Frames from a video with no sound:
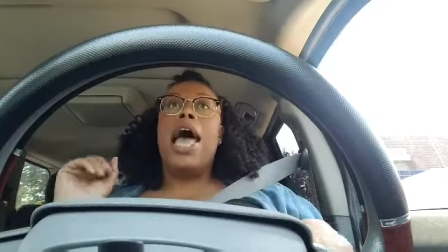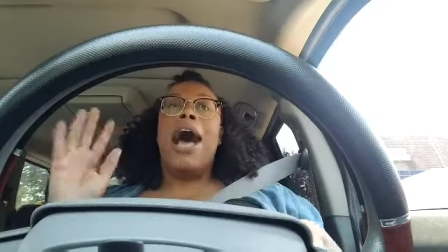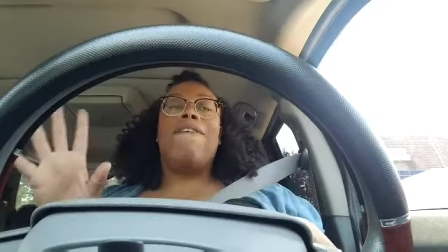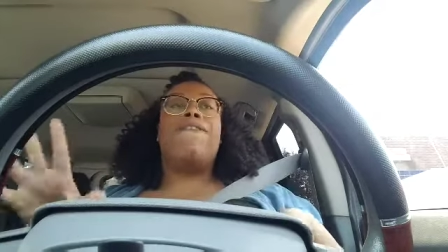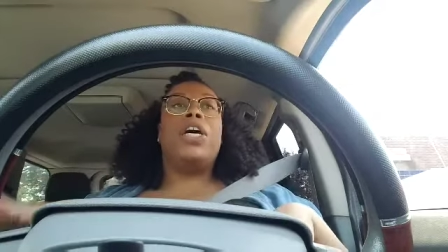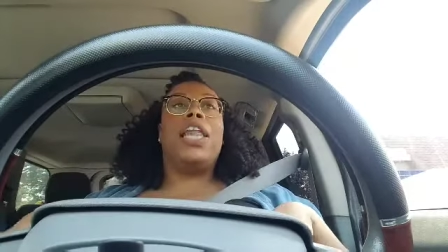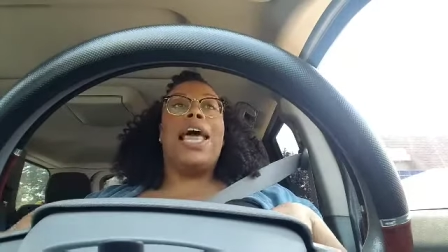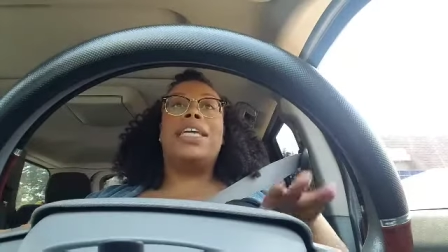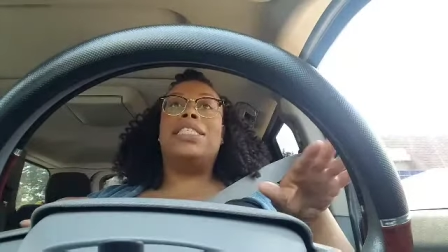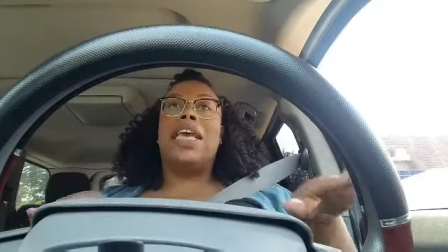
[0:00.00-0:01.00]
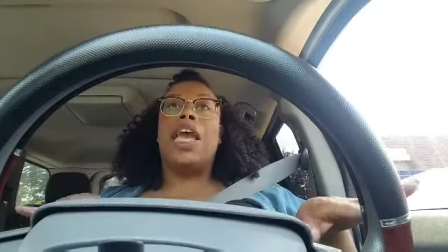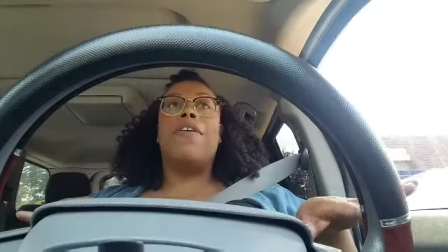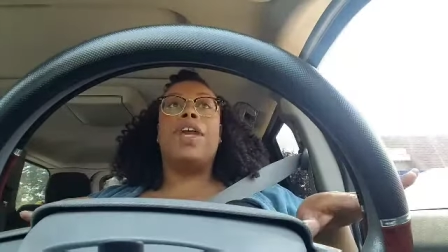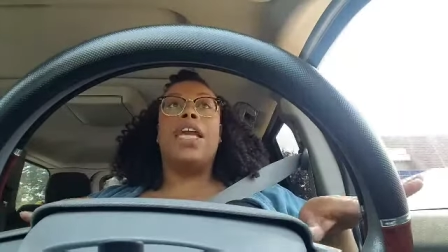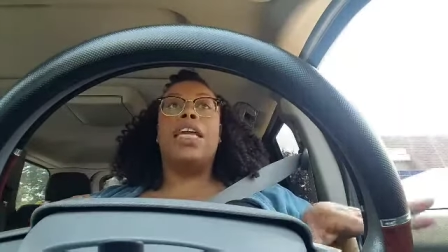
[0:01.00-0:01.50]
I feel like
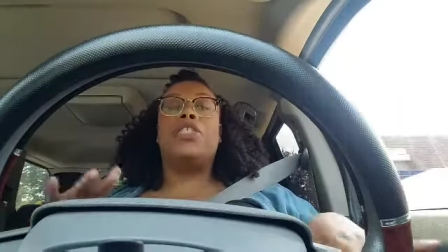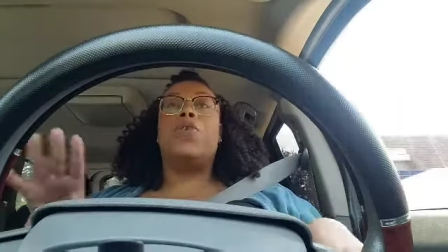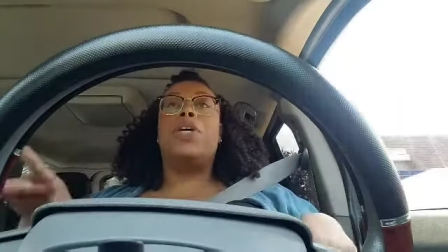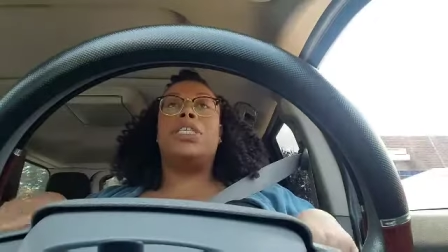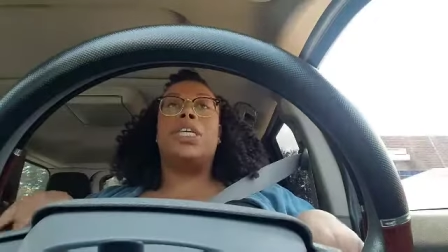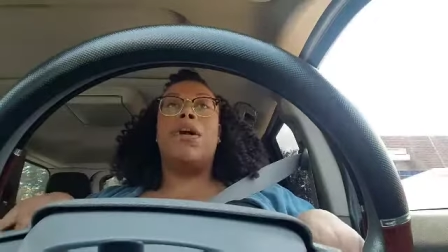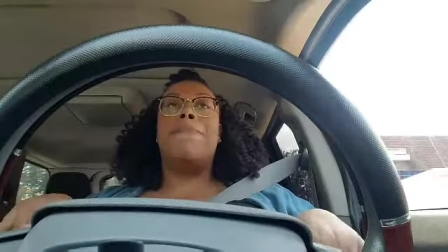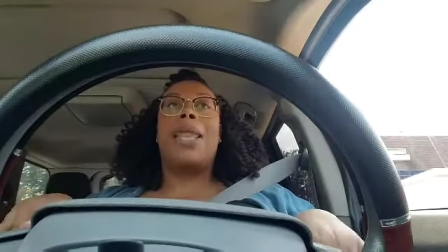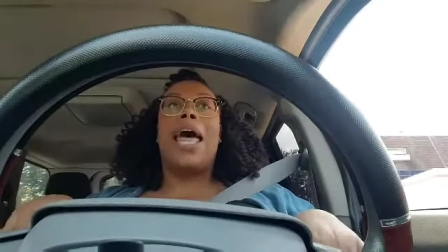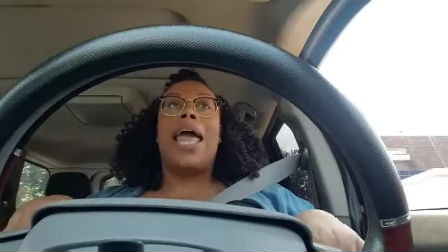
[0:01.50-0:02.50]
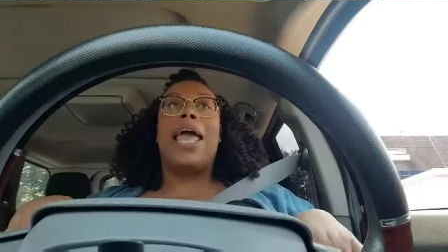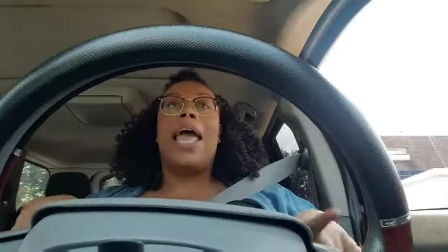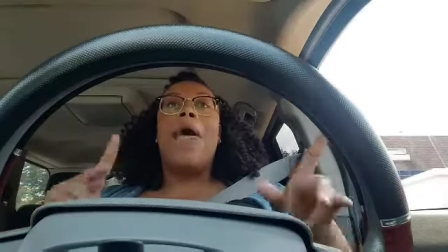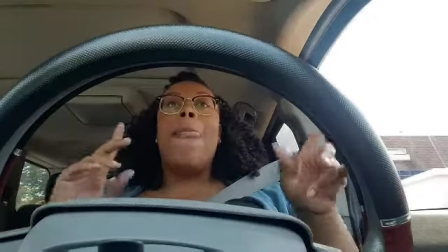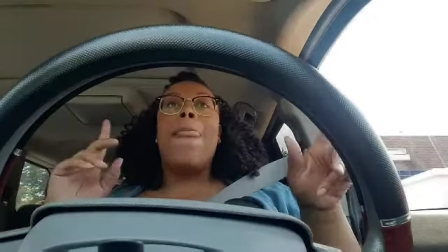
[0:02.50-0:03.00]
Terry is on some like